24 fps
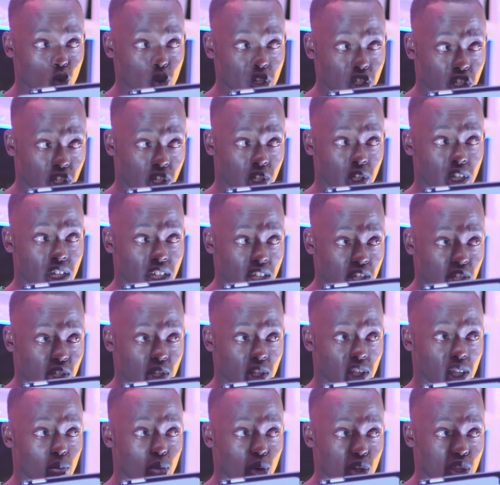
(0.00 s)
which
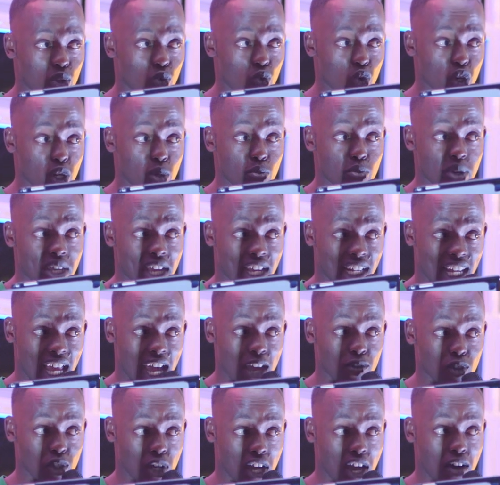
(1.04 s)
condition they both wouldn't be
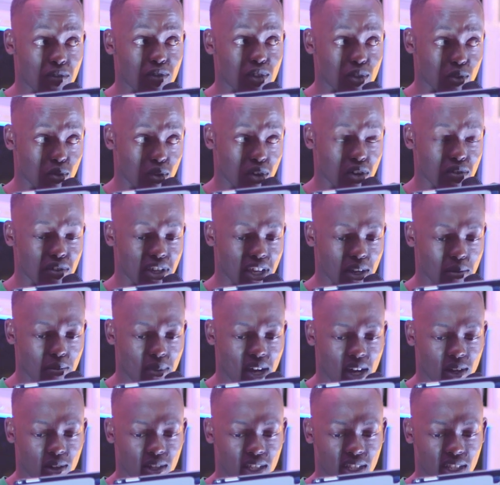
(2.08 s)
alive to have to worry about